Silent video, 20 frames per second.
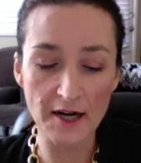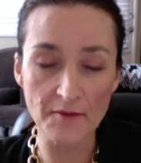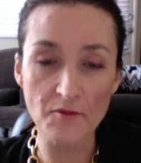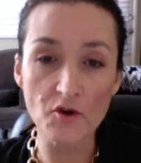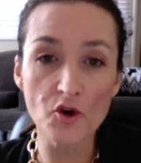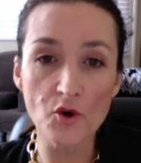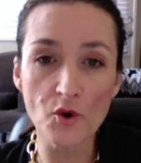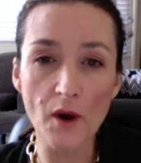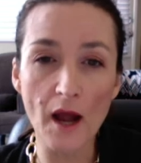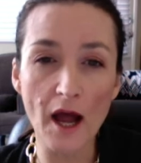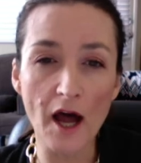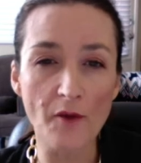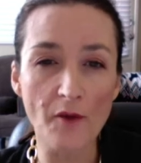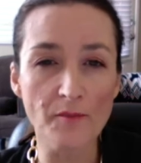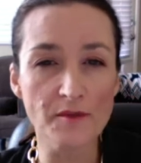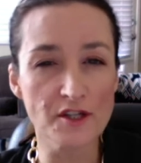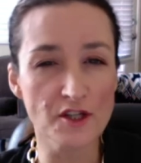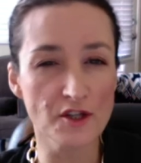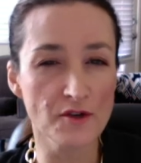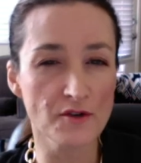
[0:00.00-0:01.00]
Who
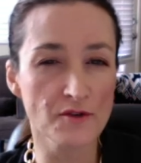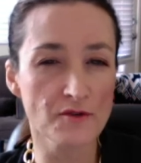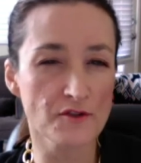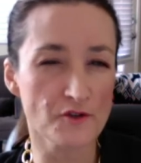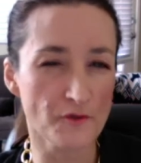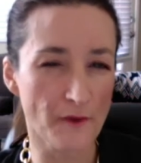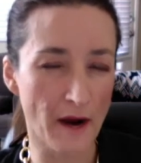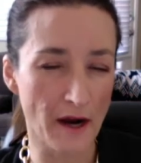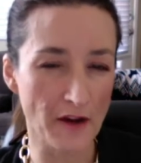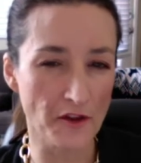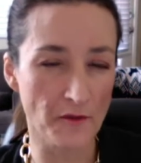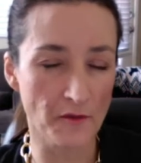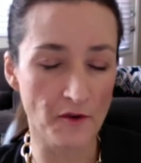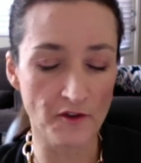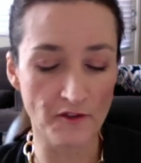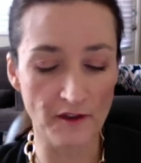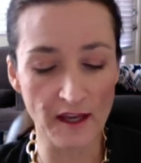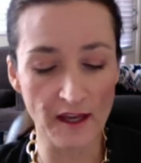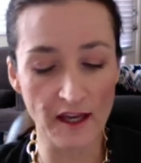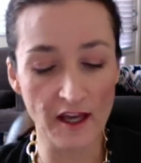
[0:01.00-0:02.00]
helped you direct the movie?